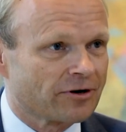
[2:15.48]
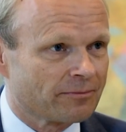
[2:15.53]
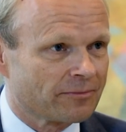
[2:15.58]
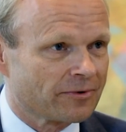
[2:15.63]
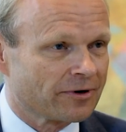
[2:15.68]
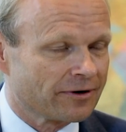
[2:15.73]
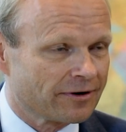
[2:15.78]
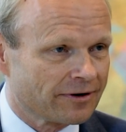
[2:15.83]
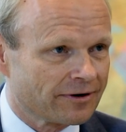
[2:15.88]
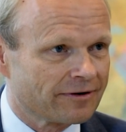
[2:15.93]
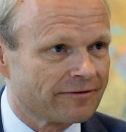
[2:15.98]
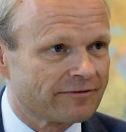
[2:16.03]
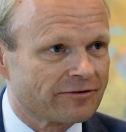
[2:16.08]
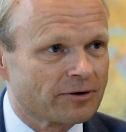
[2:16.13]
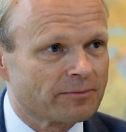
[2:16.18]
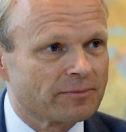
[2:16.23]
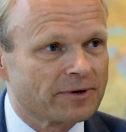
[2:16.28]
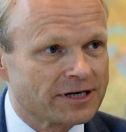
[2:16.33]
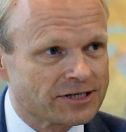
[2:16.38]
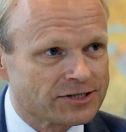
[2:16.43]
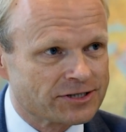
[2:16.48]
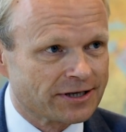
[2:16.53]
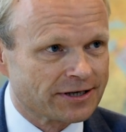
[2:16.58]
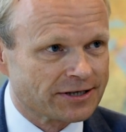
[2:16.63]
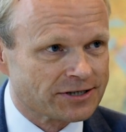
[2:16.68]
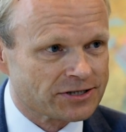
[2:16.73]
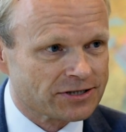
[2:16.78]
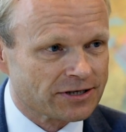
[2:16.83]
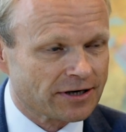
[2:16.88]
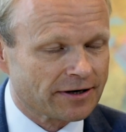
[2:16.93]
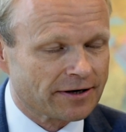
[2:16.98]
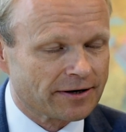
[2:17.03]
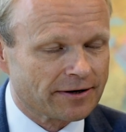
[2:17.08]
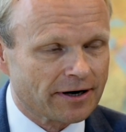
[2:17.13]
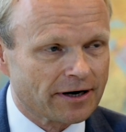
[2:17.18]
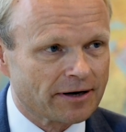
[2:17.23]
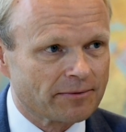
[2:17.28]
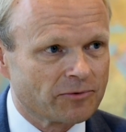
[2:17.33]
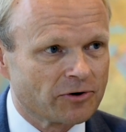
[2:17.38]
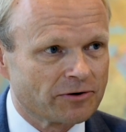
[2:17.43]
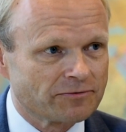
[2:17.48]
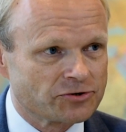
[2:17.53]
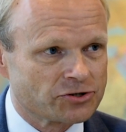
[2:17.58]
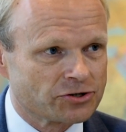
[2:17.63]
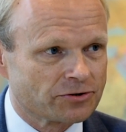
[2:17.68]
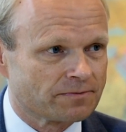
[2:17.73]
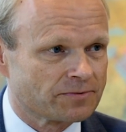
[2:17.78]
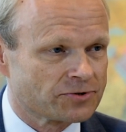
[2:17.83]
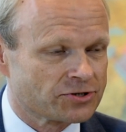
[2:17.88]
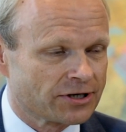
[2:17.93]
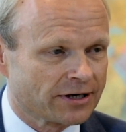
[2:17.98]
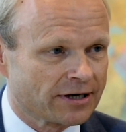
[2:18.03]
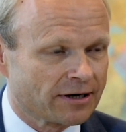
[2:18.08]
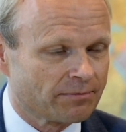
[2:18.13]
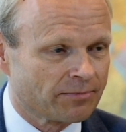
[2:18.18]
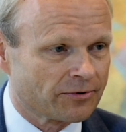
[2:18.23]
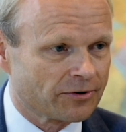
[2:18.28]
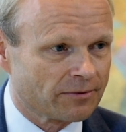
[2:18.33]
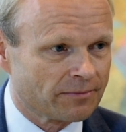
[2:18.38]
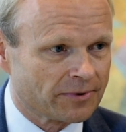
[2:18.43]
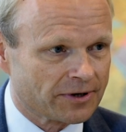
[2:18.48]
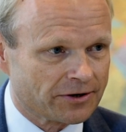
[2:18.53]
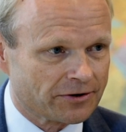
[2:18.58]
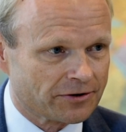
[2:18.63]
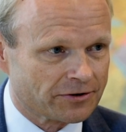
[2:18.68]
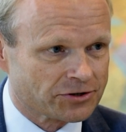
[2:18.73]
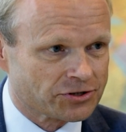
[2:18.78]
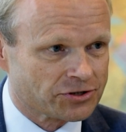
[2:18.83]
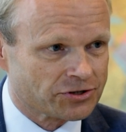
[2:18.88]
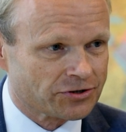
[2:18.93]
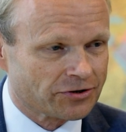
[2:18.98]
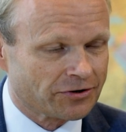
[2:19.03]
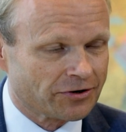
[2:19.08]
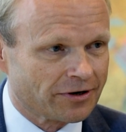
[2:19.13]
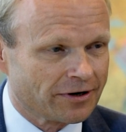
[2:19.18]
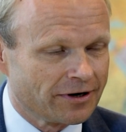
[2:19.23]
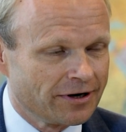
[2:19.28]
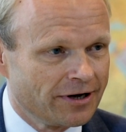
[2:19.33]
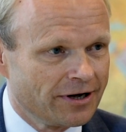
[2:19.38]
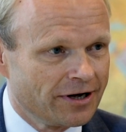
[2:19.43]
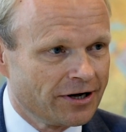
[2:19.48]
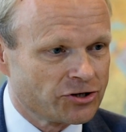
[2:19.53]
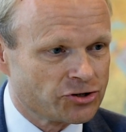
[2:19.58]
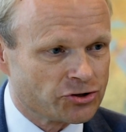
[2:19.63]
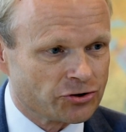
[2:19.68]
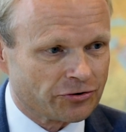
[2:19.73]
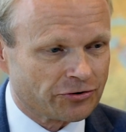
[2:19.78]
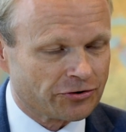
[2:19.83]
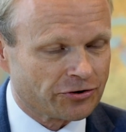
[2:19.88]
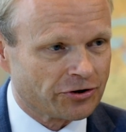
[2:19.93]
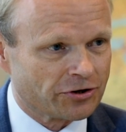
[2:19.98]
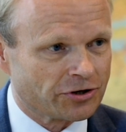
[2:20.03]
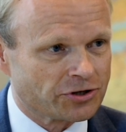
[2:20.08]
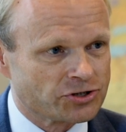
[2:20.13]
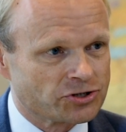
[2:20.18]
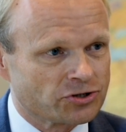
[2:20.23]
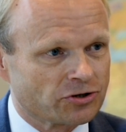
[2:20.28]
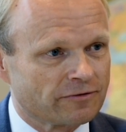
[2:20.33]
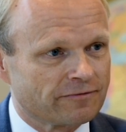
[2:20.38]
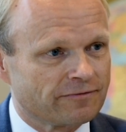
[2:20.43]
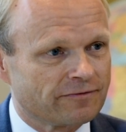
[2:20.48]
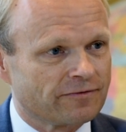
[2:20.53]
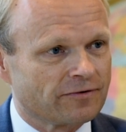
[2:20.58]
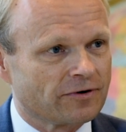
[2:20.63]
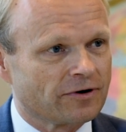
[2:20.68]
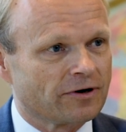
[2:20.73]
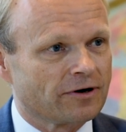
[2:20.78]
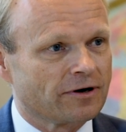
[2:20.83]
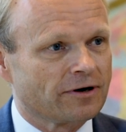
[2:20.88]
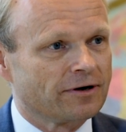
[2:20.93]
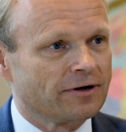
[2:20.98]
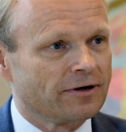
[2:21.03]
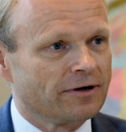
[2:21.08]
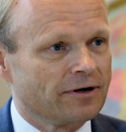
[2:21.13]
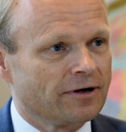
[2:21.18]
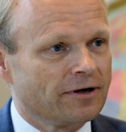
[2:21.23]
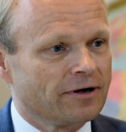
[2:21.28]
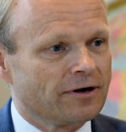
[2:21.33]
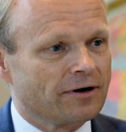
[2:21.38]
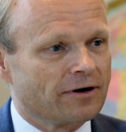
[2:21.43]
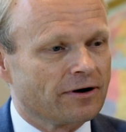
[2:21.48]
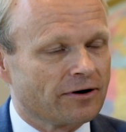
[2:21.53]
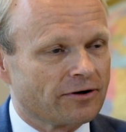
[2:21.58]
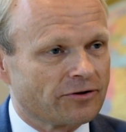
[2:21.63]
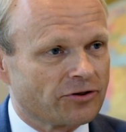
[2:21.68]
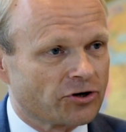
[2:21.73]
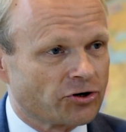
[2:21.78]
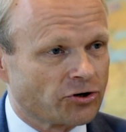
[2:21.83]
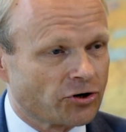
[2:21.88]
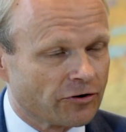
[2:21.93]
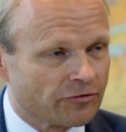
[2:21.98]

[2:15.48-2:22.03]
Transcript: from, uh, from distance. I, I, moved to Singapore because uh, two-thirds of uh, the